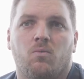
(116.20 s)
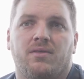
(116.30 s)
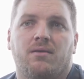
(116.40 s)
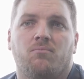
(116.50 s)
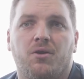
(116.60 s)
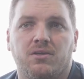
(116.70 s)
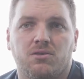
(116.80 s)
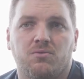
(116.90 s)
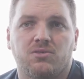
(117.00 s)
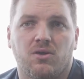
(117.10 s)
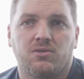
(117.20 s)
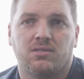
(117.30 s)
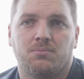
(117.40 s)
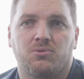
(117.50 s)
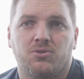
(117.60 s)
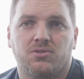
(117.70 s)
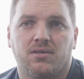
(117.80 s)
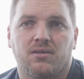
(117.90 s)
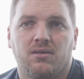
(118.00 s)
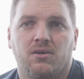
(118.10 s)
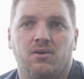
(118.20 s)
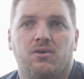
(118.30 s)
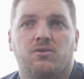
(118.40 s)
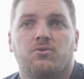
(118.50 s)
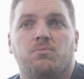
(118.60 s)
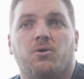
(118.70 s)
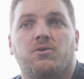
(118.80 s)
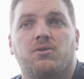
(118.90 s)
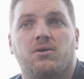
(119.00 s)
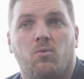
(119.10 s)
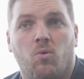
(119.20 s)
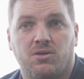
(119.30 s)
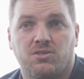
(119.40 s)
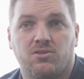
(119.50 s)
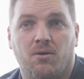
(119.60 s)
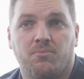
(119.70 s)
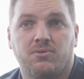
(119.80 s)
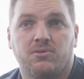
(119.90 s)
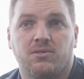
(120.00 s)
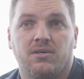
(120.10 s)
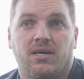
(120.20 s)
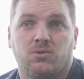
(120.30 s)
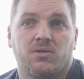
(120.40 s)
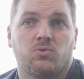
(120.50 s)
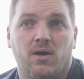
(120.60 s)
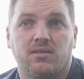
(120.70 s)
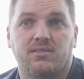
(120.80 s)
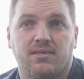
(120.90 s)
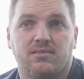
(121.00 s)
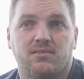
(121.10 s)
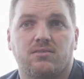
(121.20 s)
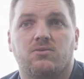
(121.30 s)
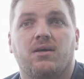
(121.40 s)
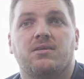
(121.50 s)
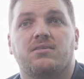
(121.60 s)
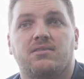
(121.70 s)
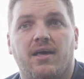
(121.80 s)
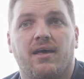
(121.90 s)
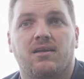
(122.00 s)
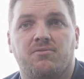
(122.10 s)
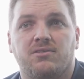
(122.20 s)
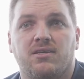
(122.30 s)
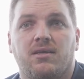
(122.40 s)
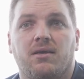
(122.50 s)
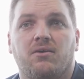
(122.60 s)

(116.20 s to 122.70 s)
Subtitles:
We then monitor the results of the producer through both water samples as well as well tests to understand if there's any